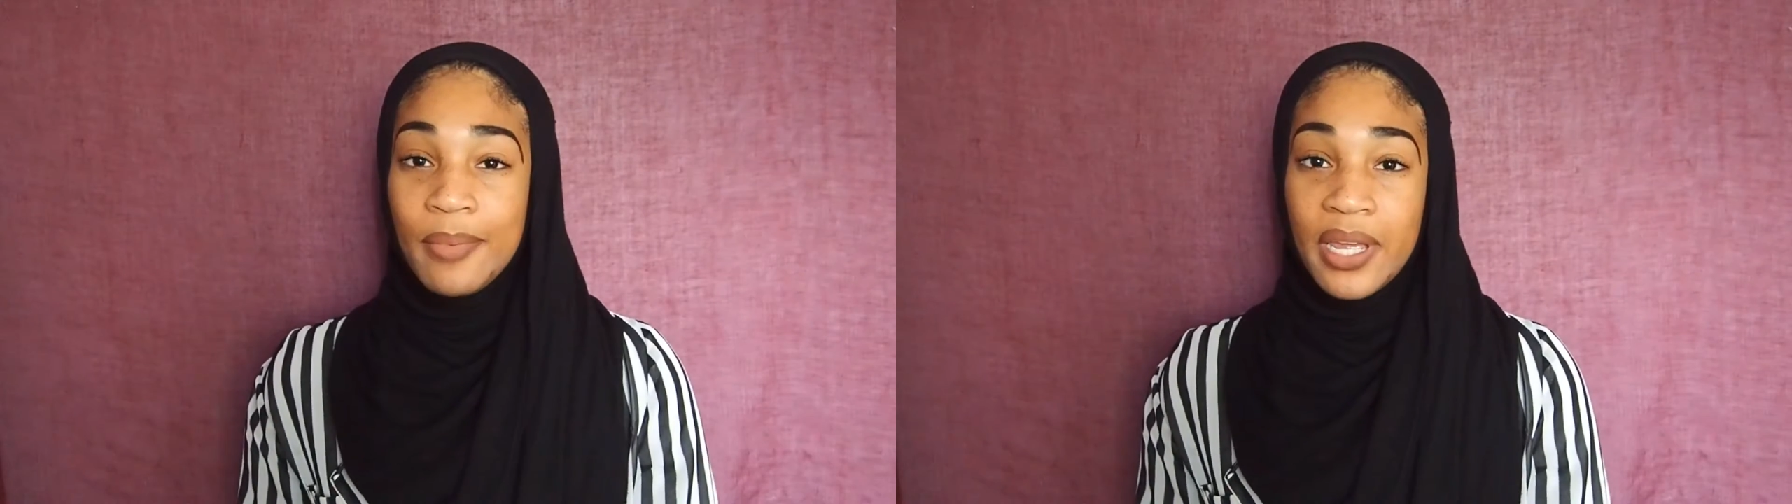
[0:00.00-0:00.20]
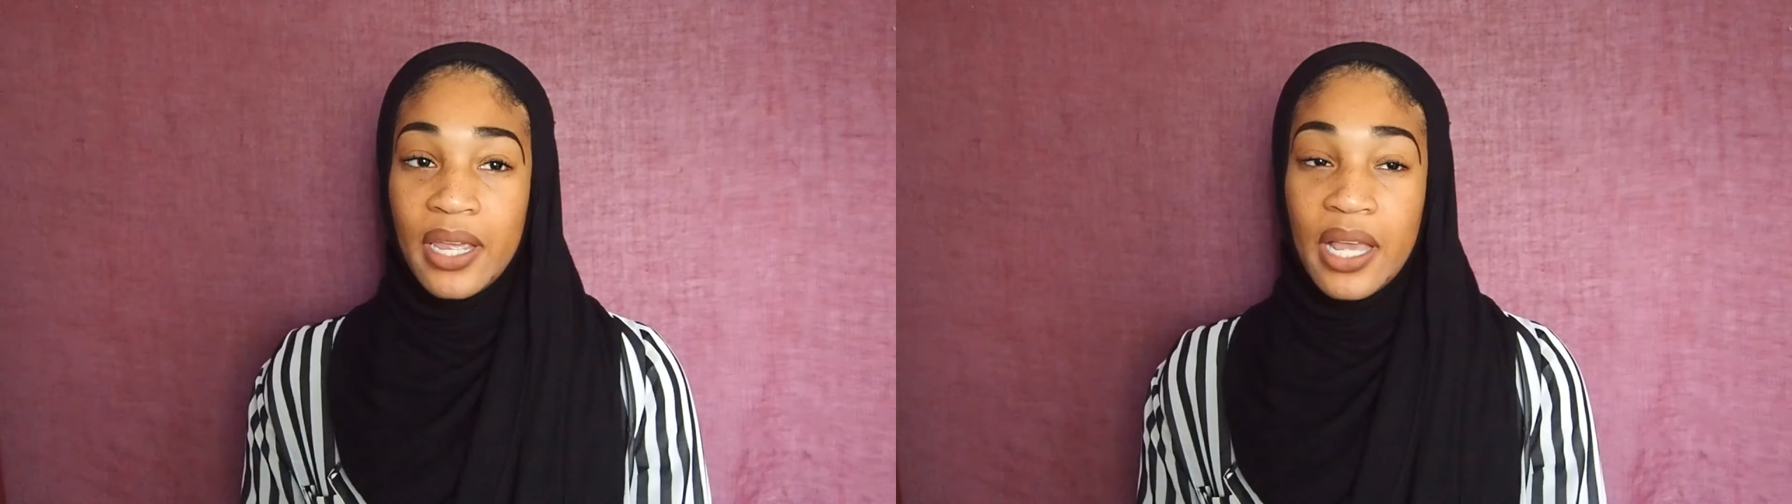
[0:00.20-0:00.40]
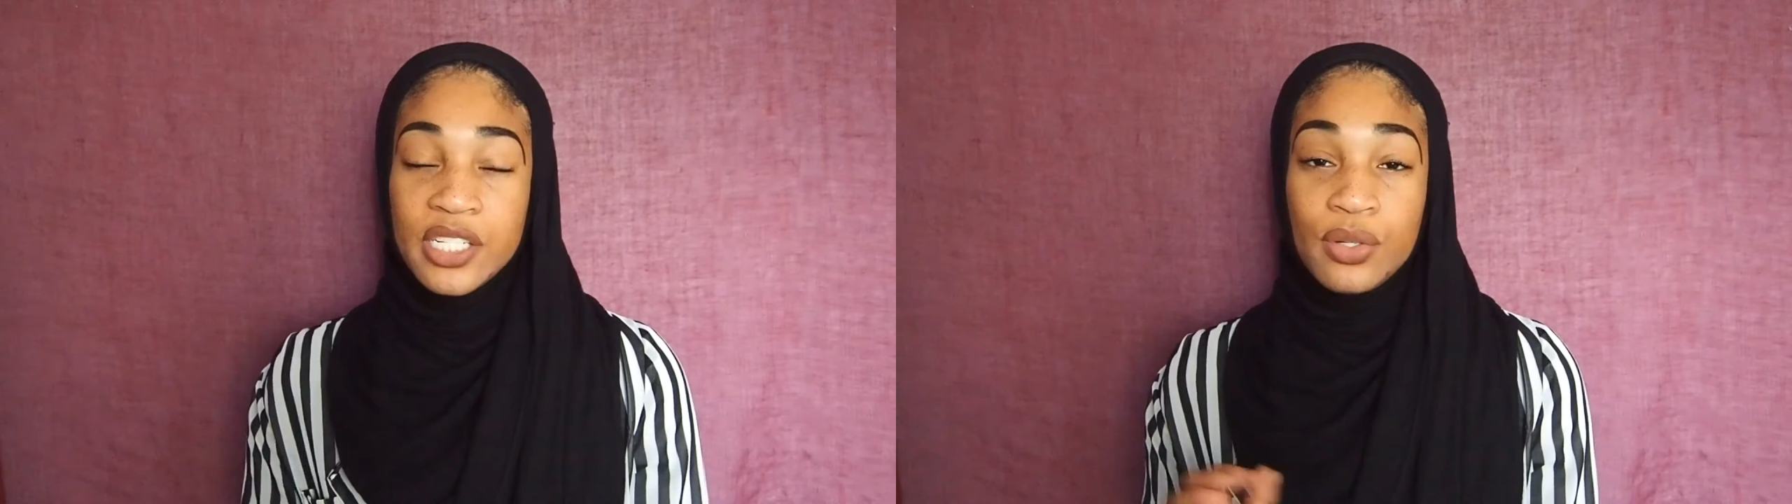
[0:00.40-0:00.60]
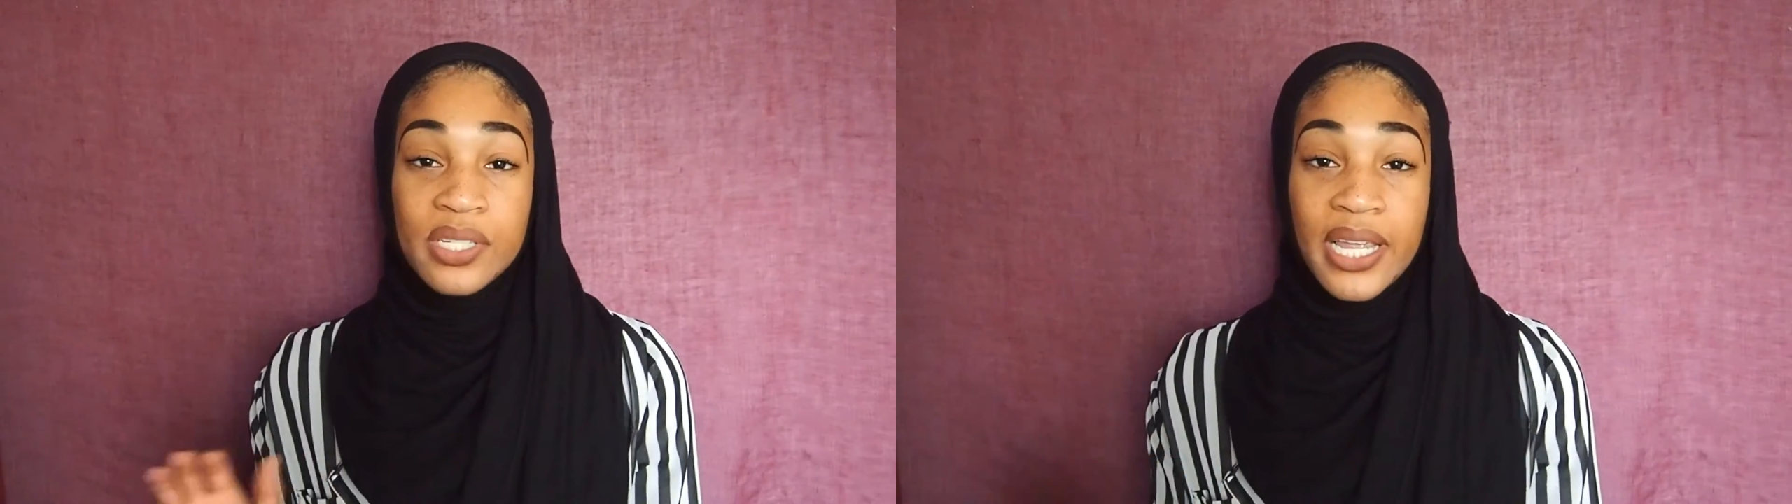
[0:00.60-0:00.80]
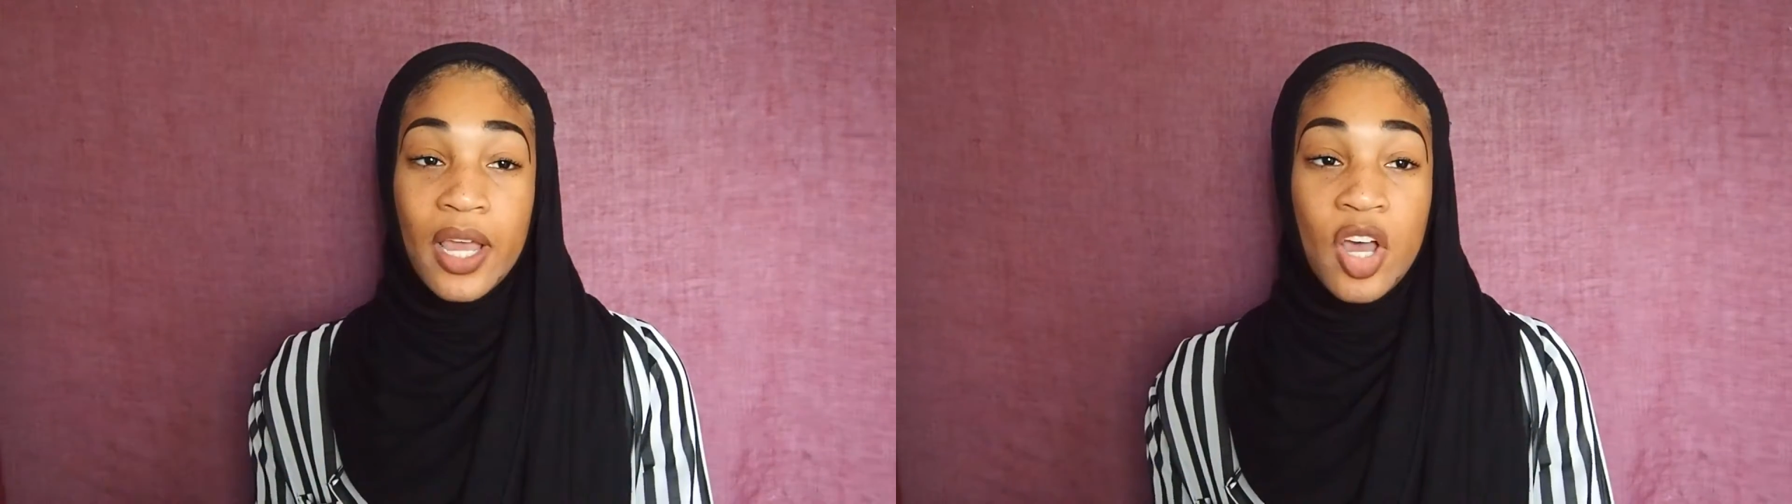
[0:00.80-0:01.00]
like as soon as
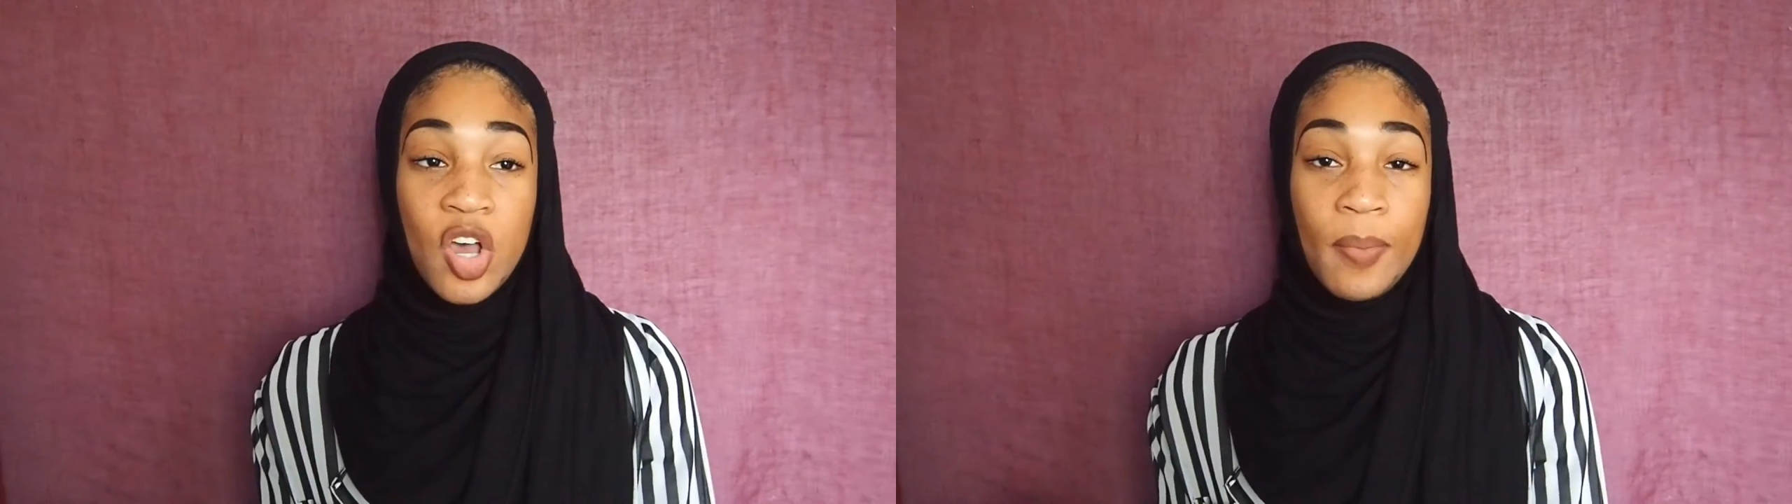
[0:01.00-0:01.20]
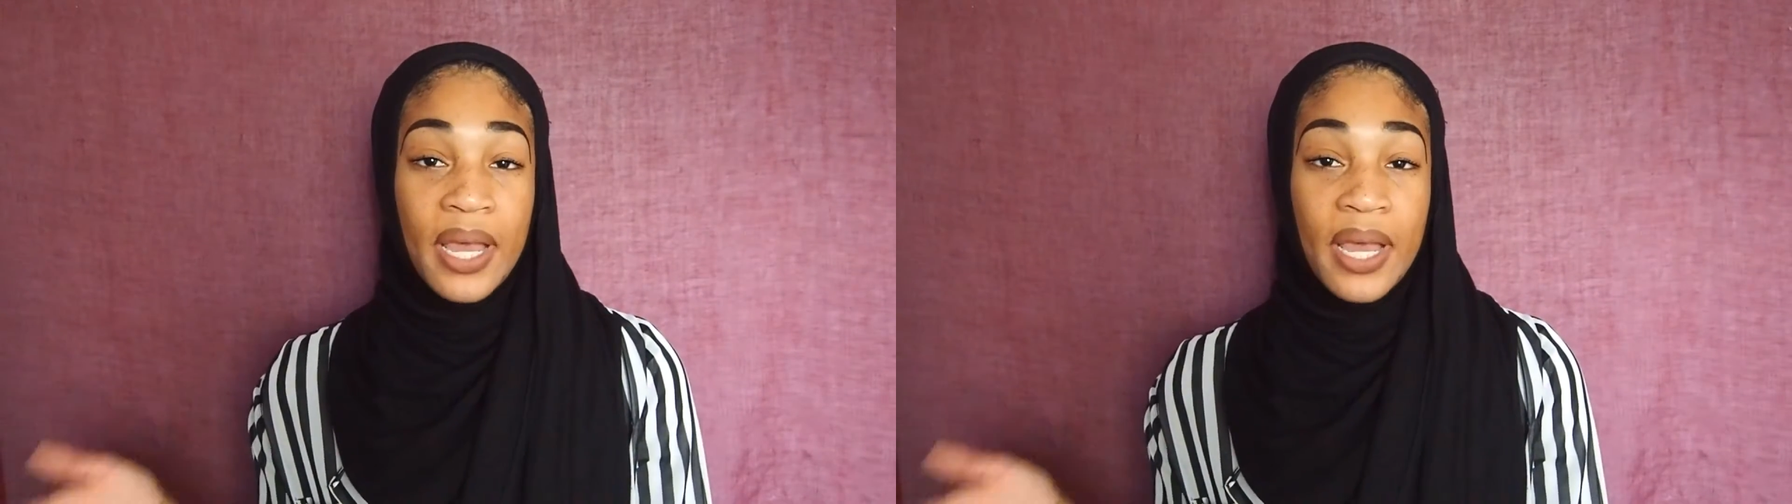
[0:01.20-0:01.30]
I get home.